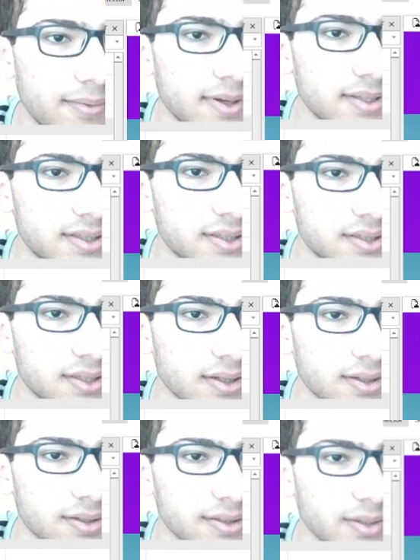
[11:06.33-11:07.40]
it was
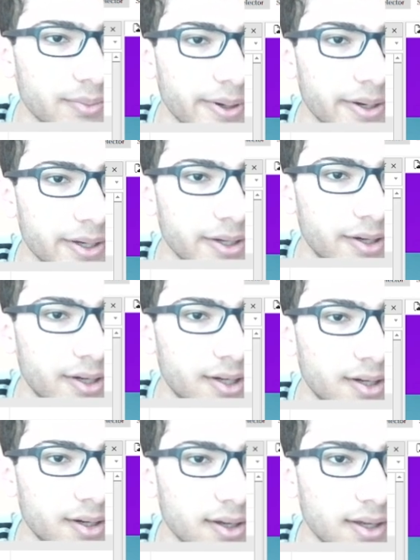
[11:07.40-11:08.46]
somewhere here.
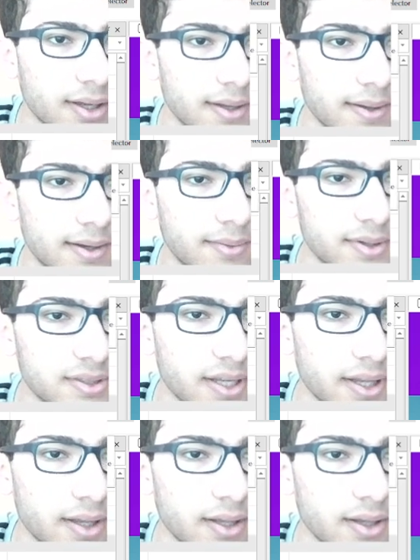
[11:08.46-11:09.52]
There was
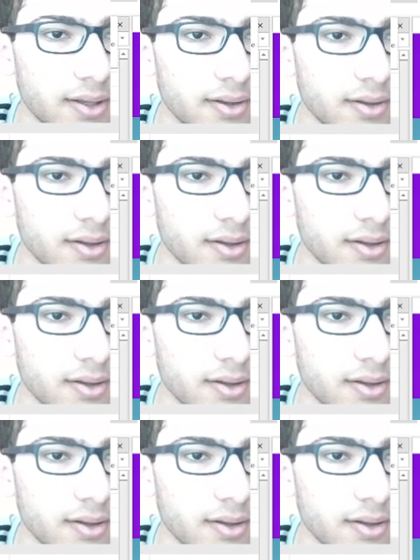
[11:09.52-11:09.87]
a